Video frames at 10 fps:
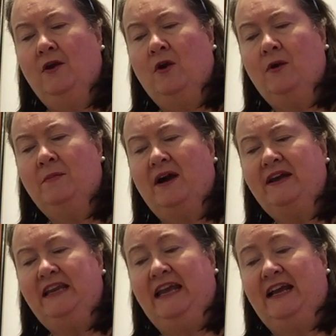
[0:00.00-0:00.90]

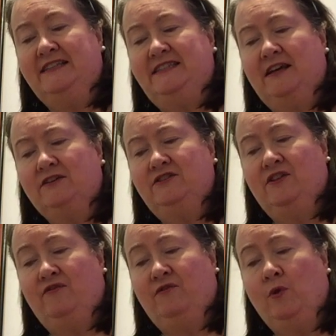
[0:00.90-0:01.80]
Hermione had sunk to
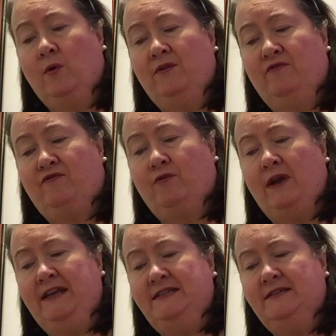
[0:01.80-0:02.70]
the floor in
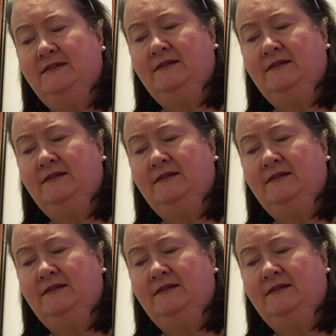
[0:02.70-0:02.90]
fright.